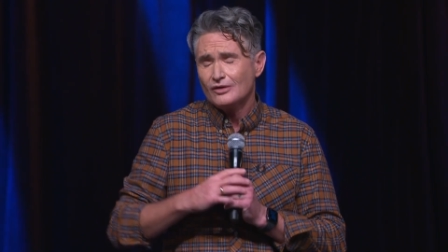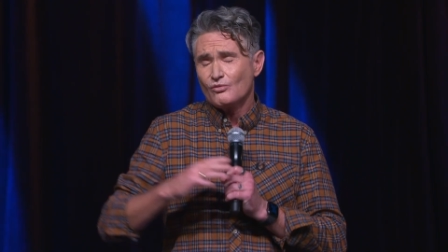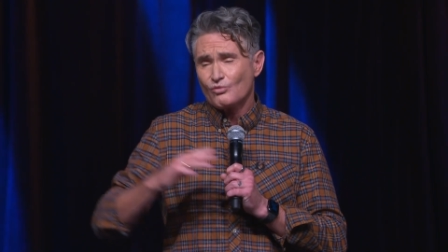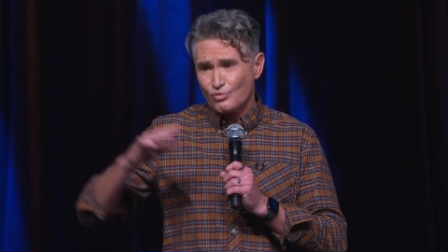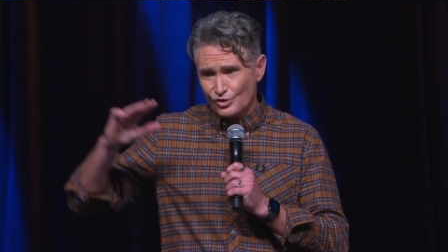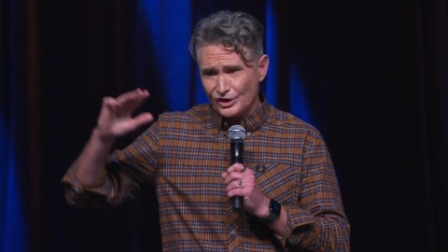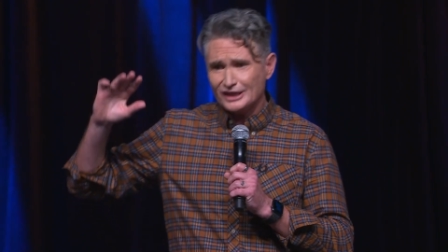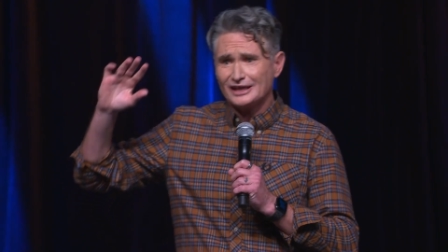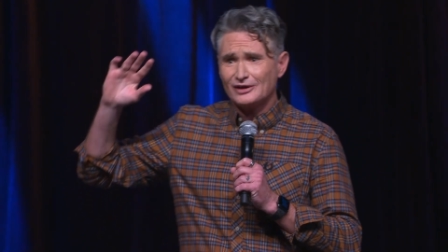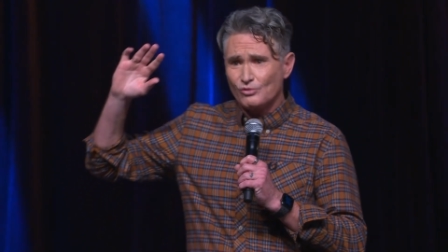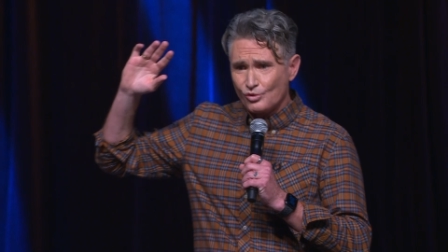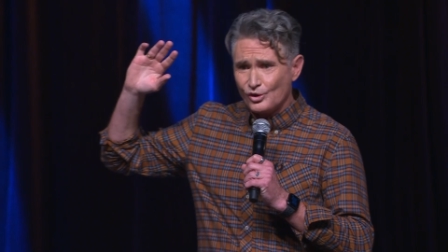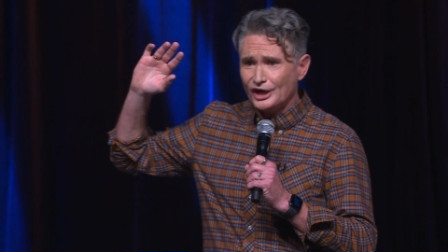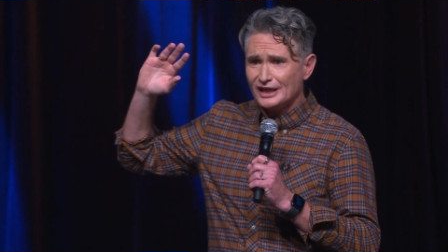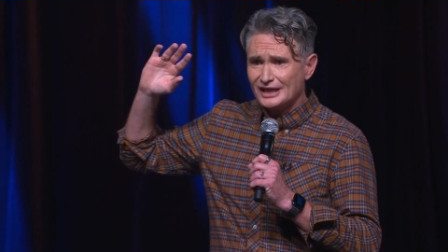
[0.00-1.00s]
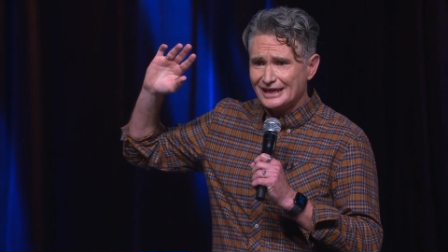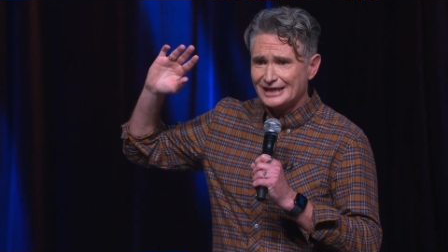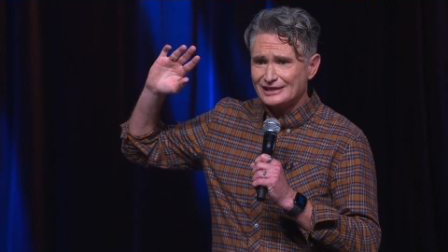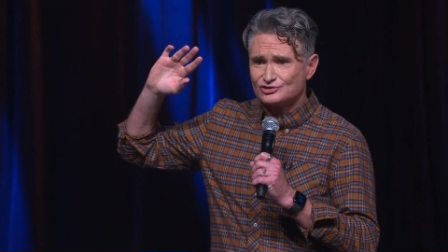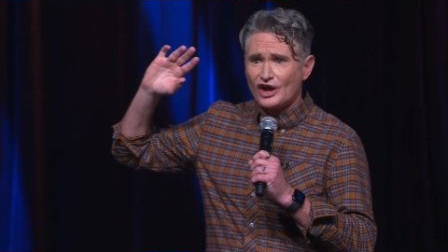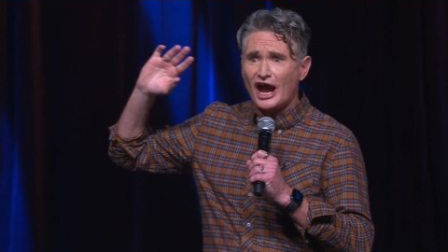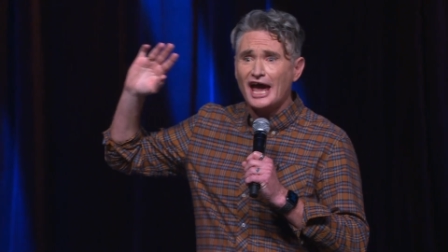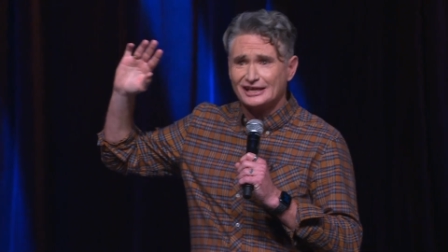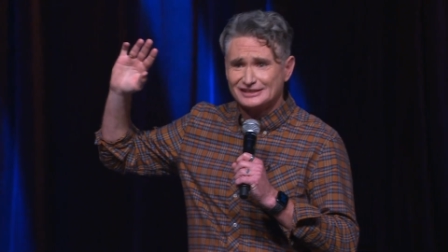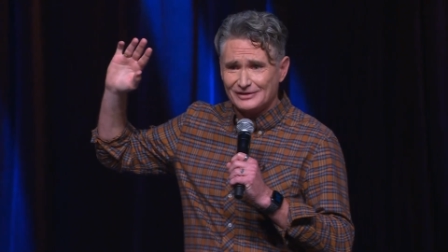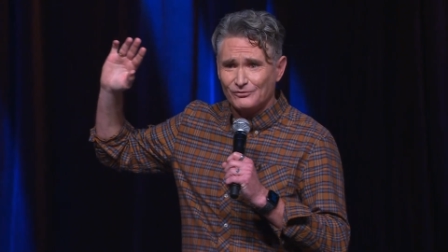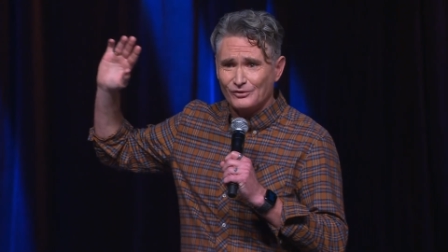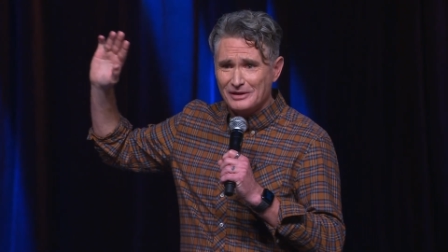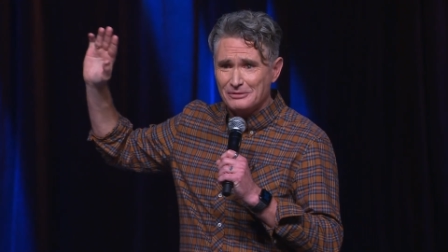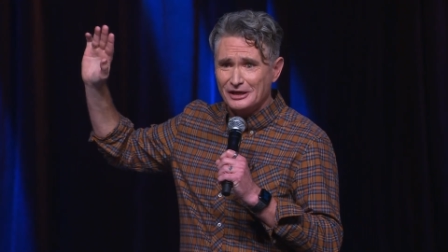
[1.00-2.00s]
really, really
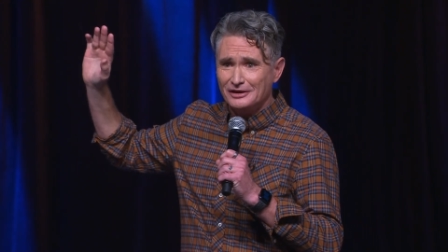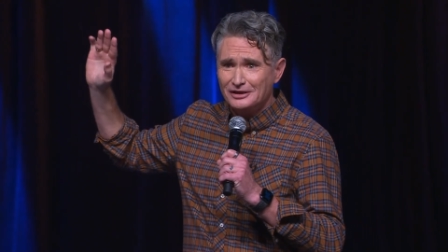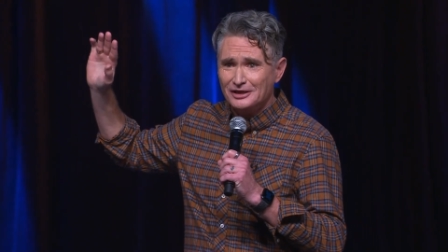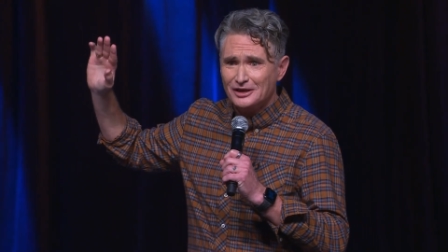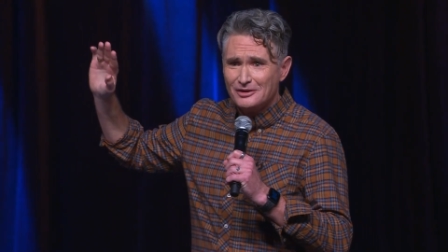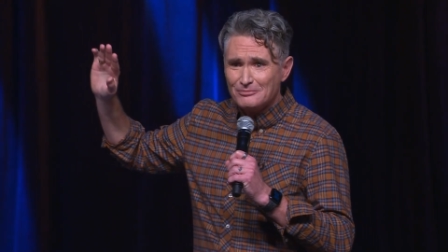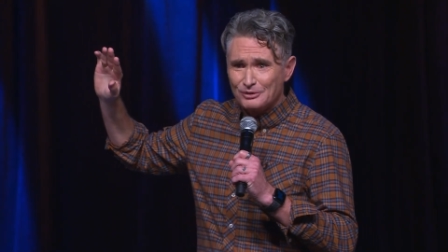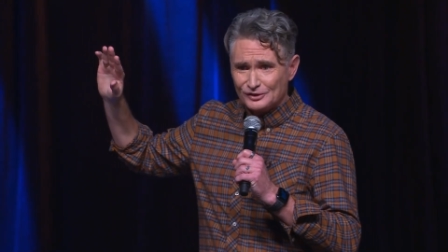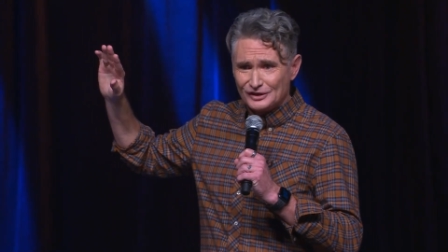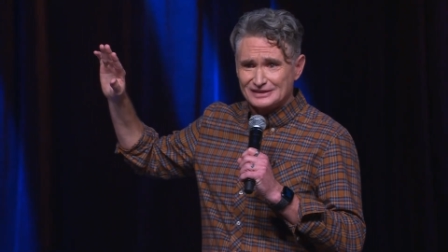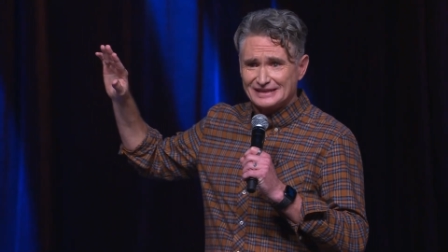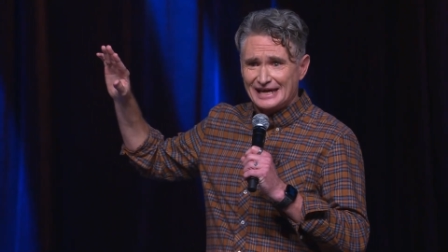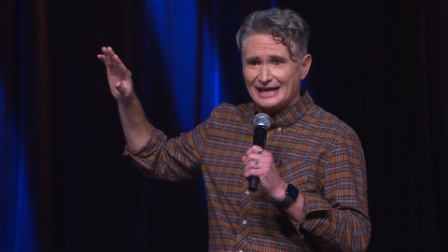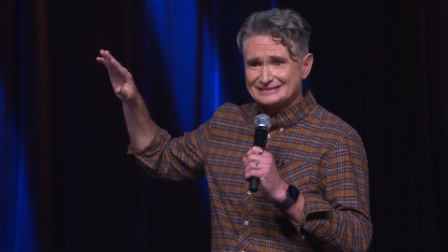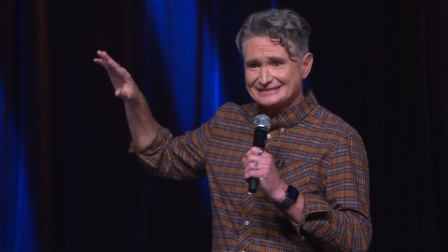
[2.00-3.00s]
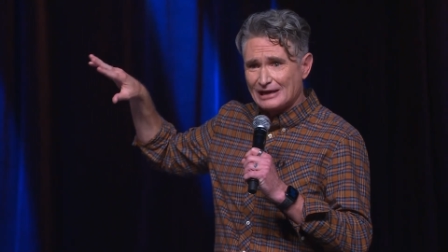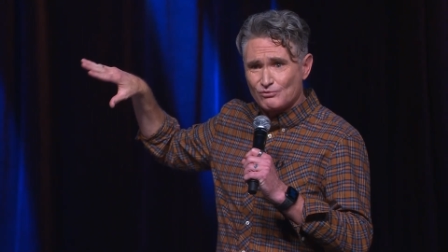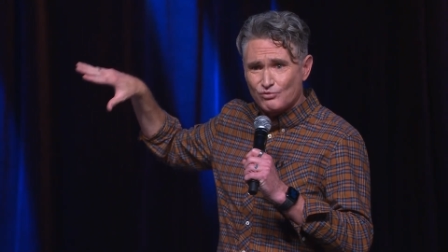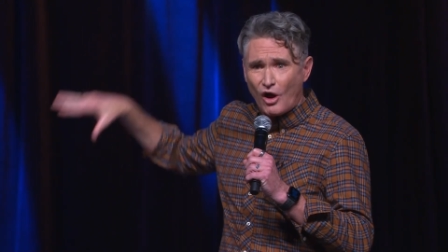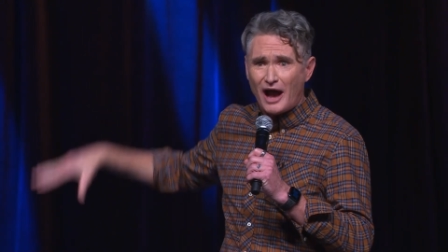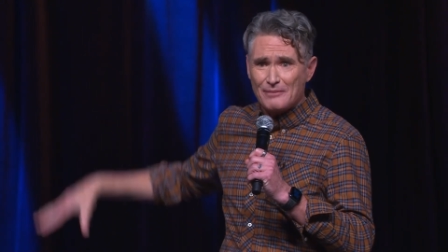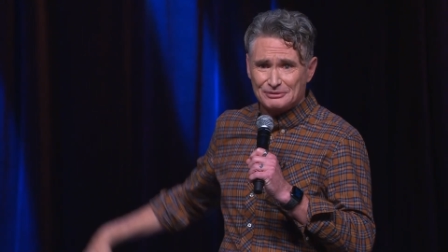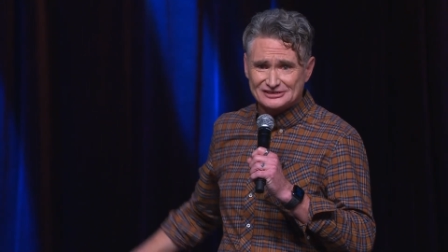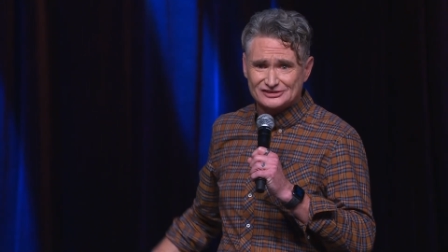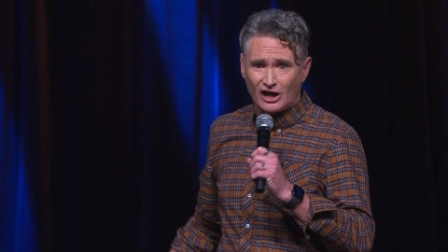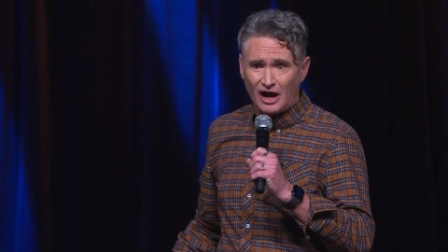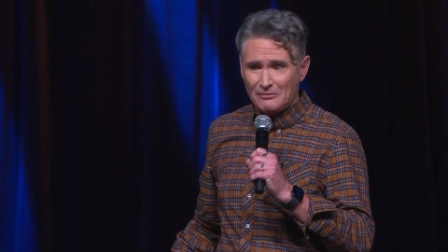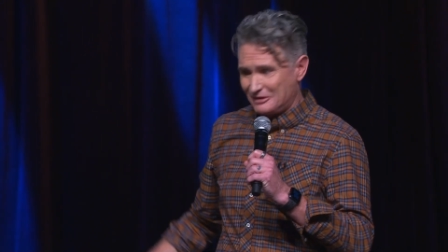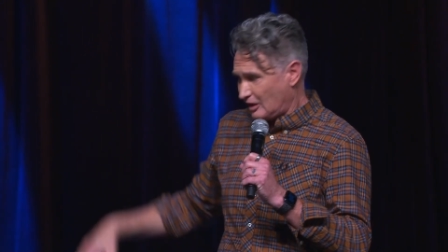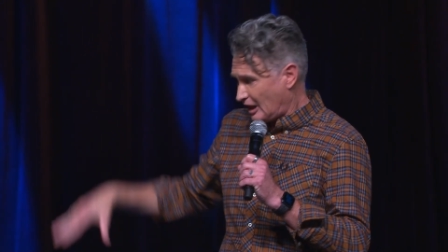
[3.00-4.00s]
attractive women put their towels down right
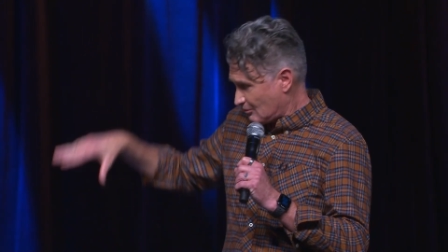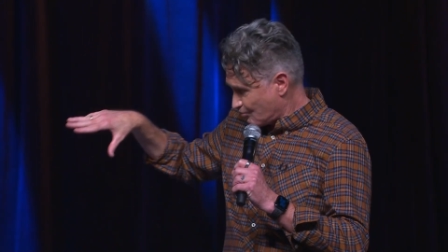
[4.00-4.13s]
beside me, like